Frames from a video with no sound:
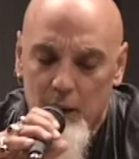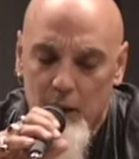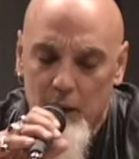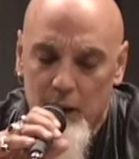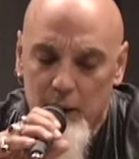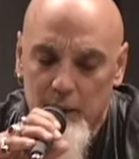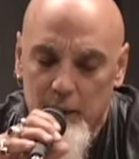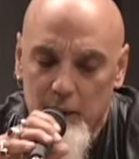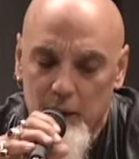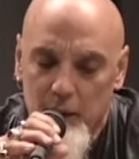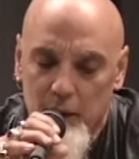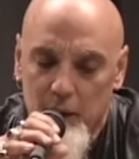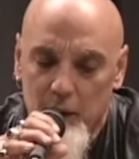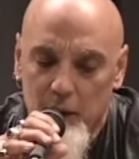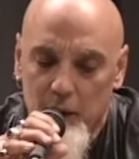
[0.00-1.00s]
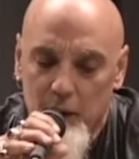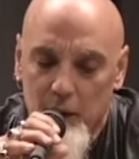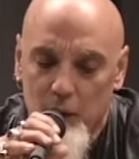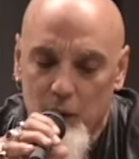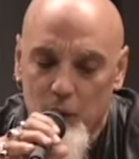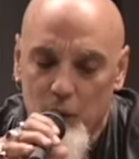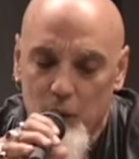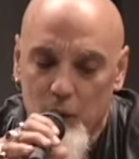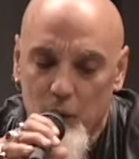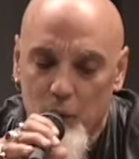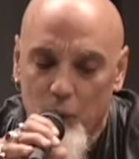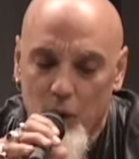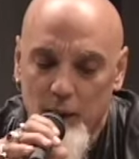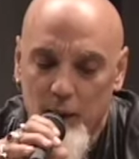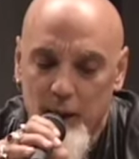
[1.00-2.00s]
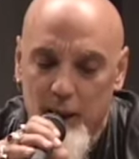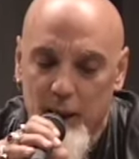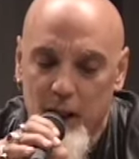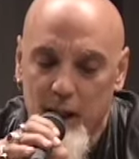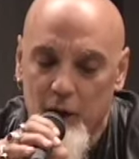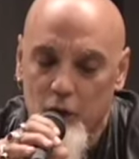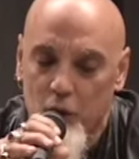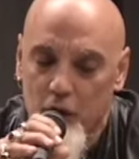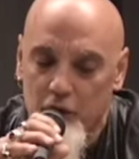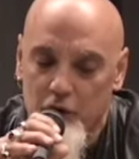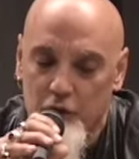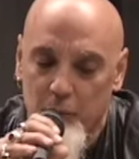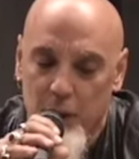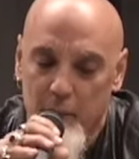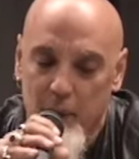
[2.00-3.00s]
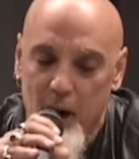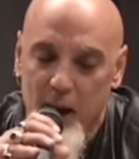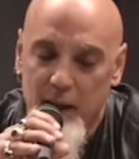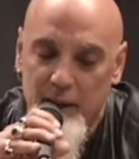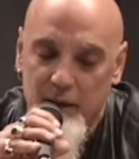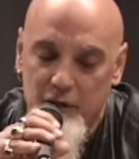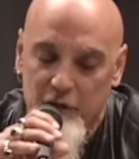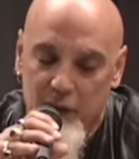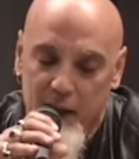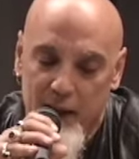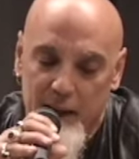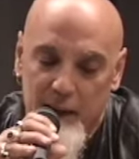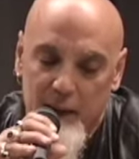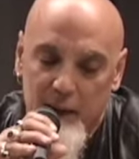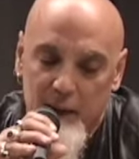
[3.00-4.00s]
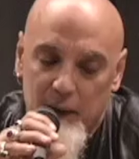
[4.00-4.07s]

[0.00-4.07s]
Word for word: uh, one thing that kind of crosses my mind is that